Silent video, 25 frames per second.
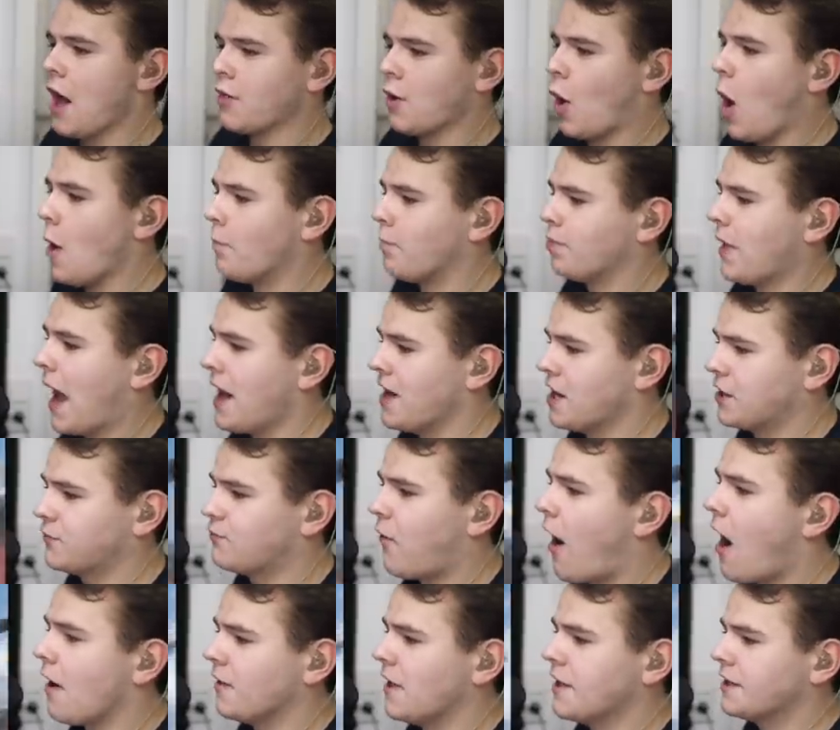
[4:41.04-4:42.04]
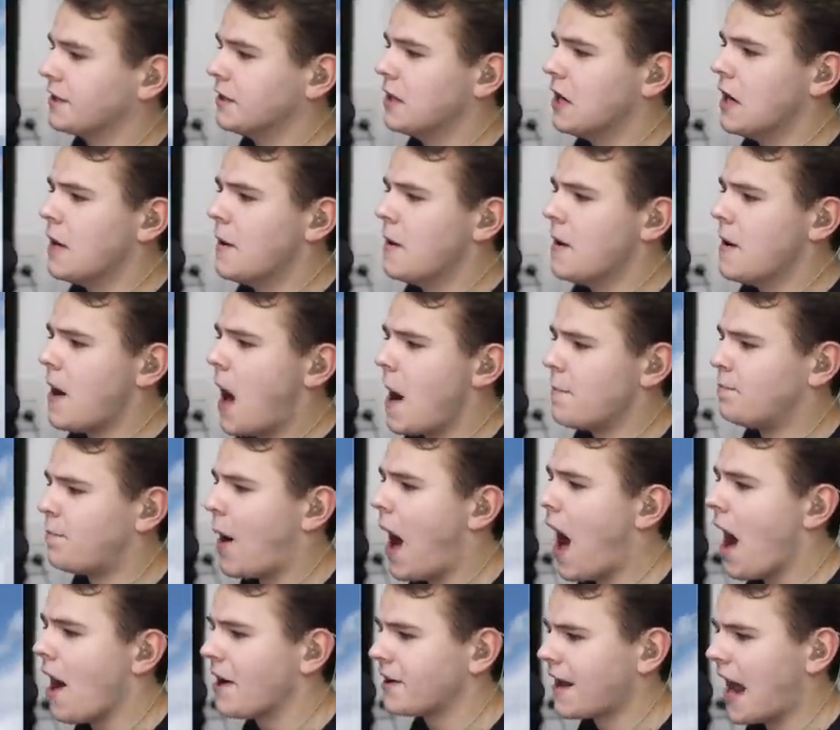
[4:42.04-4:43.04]
the whole plate is falling
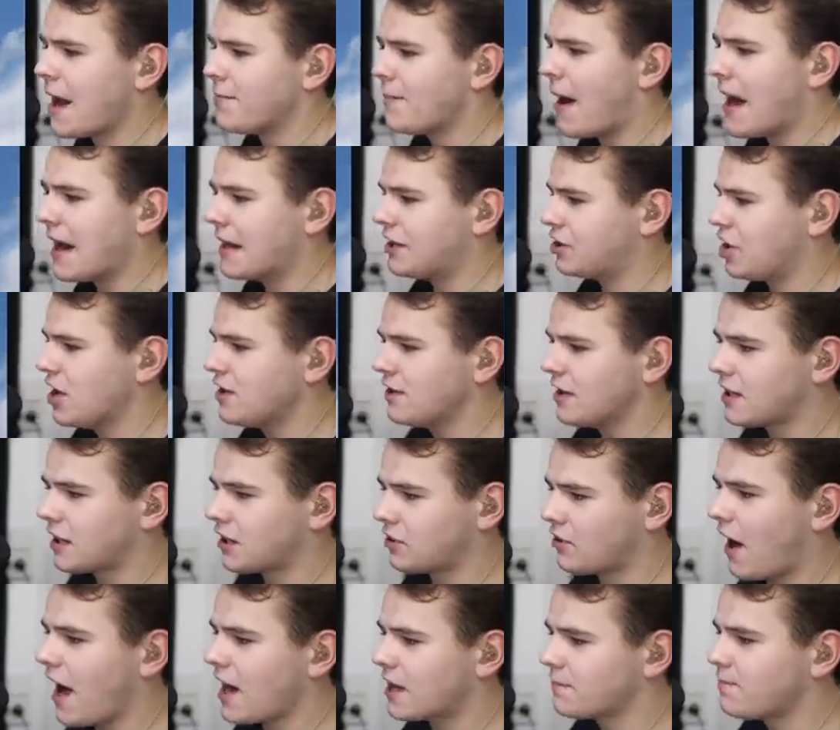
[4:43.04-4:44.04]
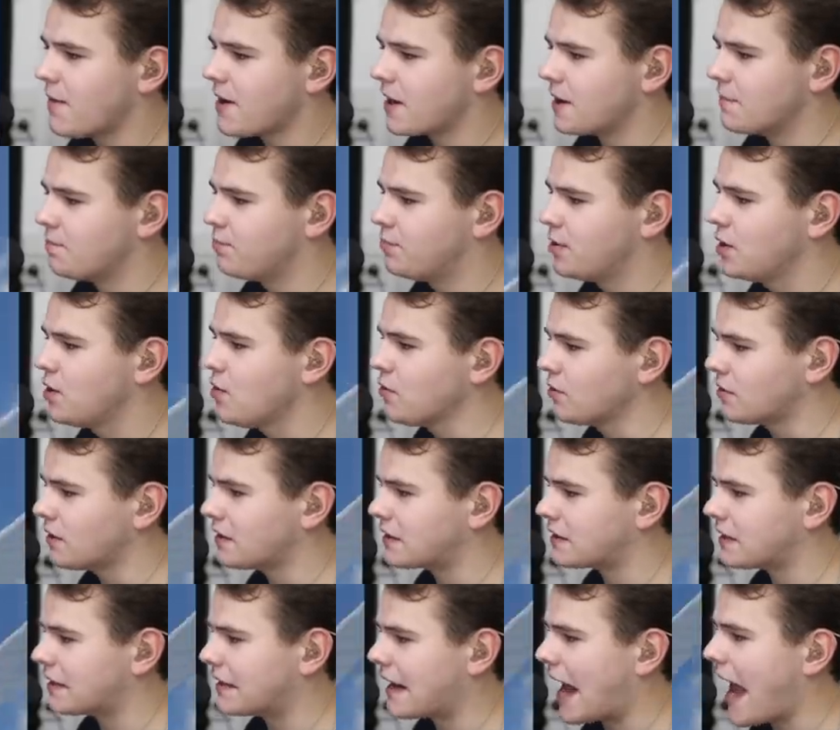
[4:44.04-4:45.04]
apart, and my Jesus Christ, my computer
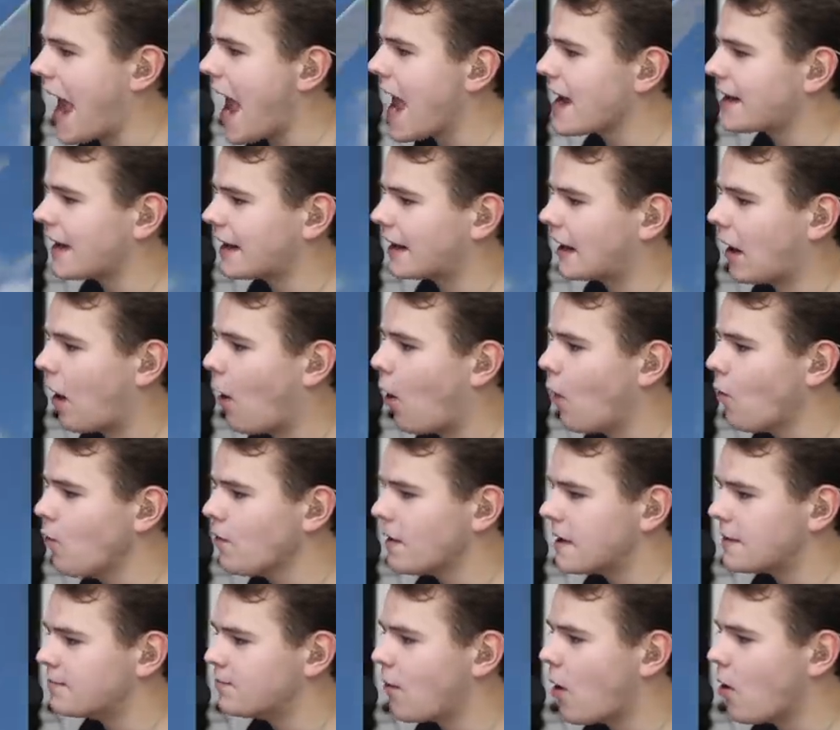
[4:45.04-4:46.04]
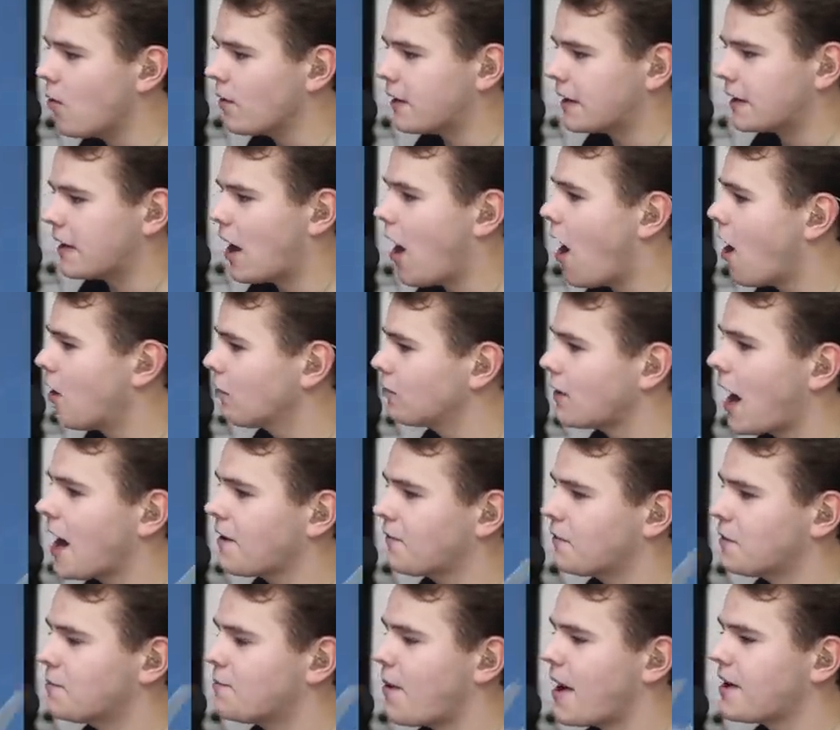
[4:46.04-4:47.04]
is lagging. Holy moly. All right,
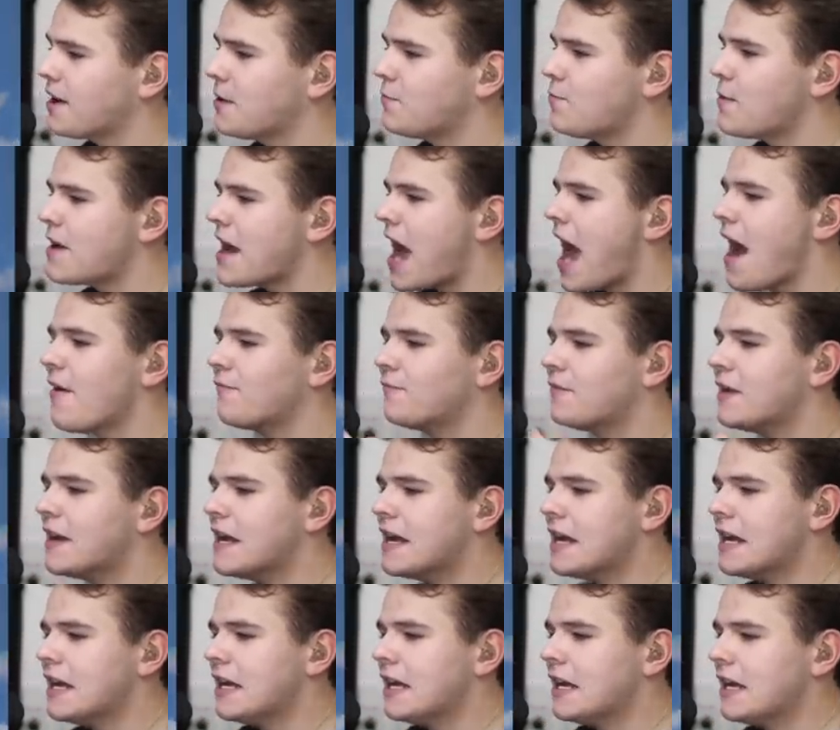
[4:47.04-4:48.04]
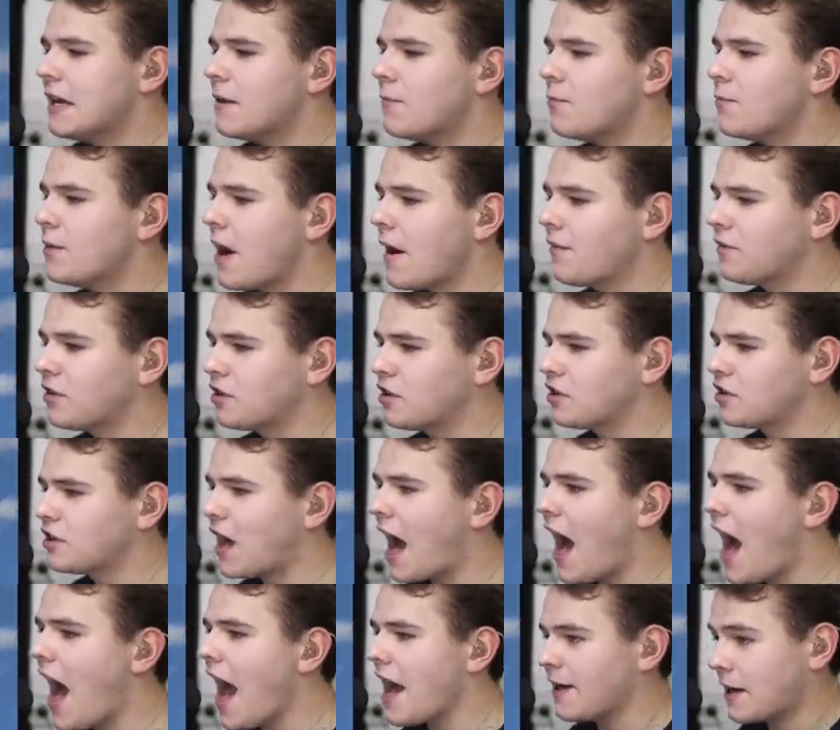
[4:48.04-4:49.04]
everybody, we have just
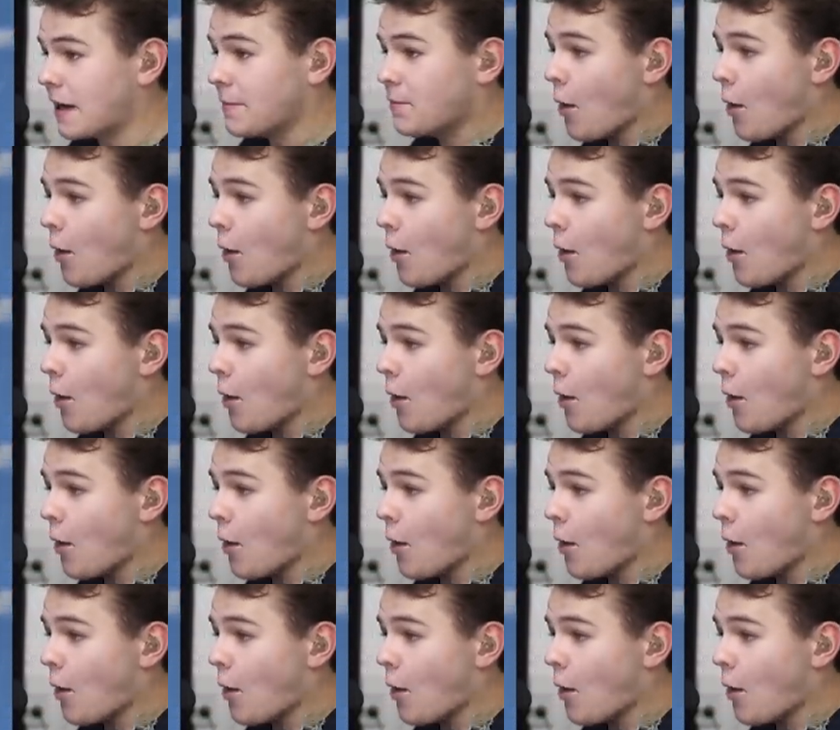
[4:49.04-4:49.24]
died. And